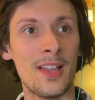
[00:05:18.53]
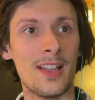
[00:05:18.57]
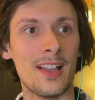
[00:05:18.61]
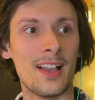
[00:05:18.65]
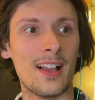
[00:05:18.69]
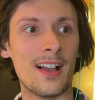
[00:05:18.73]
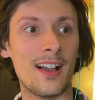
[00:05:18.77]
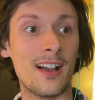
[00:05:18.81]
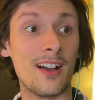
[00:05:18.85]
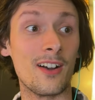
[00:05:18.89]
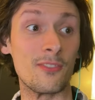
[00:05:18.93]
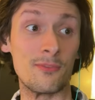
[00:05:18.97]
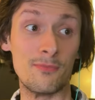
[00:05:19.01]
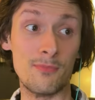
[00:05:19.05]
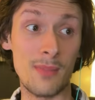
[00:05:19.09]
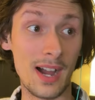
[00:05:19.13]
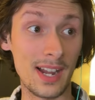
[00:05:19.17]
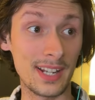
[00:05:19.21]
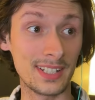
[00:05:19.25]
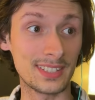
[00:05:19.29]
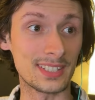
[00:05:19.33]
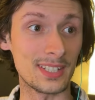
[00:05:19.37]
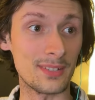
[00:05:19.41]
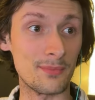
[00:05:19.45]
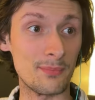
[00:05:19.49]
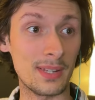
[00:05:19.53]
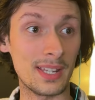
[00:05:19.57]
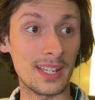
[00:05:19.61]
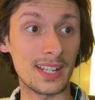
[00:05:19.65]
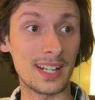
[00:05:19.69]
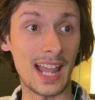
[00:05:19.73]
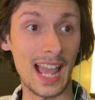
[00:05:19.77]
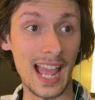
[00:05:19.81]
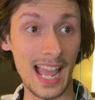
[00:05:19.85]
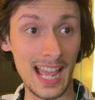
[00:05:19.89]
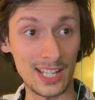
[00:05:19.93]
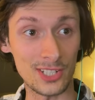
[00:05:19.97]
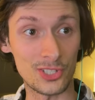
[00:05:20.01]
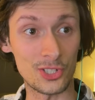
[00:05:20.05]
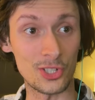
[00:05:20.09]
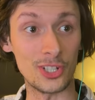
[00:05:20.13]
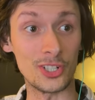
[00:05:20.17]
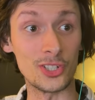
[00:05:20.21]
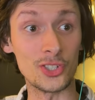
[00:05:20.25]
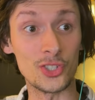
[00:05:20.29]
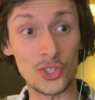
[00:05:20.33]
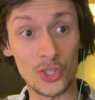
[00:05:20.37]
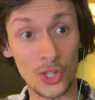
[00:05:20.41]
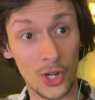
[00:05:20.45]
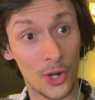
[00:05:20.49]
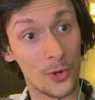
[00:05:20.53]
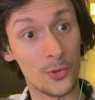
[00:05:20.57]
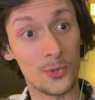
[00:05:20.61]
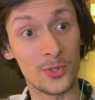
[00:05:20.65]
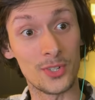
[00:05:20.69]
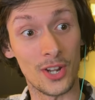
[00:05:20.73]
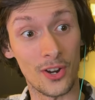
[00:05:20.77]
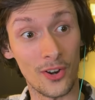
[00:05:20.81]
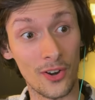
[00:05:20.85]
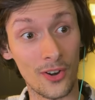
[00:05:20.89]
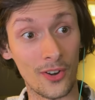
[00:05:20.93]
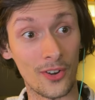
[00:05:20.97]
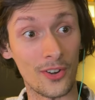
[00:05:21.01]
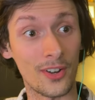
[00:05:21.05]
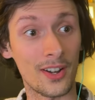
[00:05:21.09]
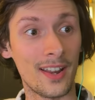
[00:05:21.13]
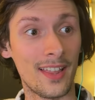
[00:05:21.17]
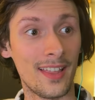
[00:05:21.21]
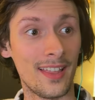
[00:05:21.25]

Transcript: Of Mice and Men, Hatchet, Joe Dirt,